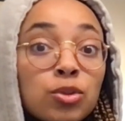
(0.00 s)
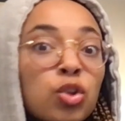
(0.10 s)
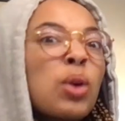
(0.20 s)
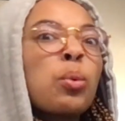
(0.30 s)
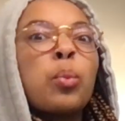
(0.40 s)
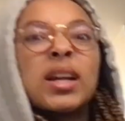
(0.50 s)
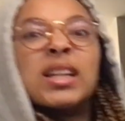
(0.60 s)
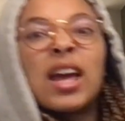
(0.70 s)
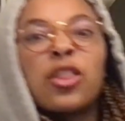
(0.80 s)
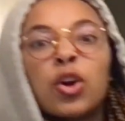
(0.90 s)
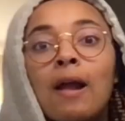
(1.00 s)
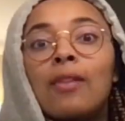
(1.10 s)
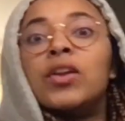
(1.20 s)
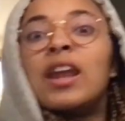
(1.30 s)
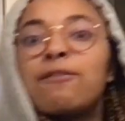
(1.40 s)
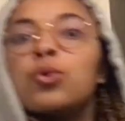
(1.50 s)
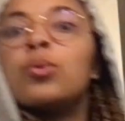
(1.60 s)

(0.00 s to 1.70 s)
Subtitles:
So they were working together. The nephew